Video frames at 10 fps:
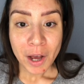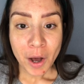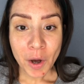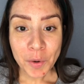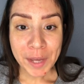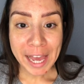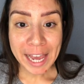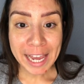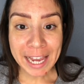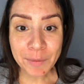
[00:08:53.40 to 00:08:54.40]

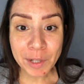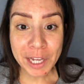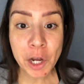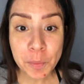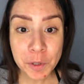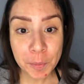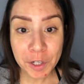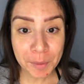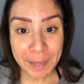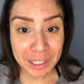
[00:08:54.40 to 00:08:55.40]
Okay, well, I hope you
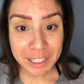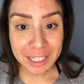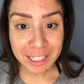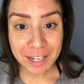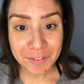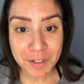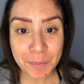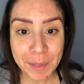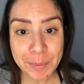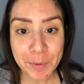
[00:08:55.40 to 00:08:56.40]
book a melanin lift
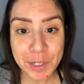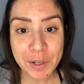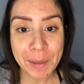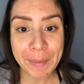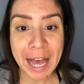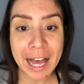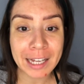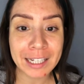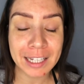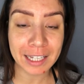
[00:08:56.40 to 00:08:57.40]
maybe when you get
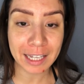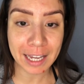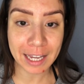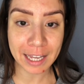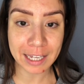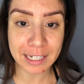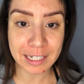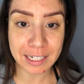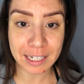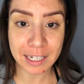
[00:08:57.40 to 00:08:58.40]
back,
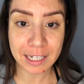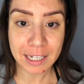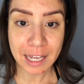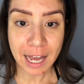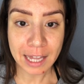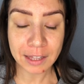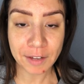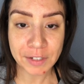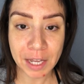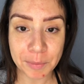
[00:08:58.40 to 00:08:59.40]
and I'd
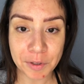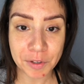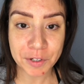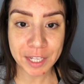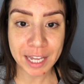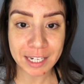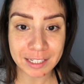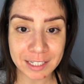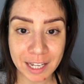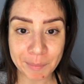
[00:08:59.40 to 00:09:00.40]
love to help you with your skin.
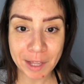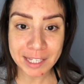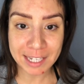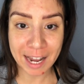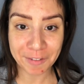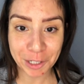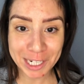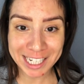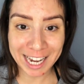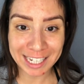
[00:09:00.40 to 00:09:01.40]
God bless and have a
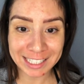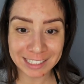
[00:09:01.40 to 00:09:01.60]
great day.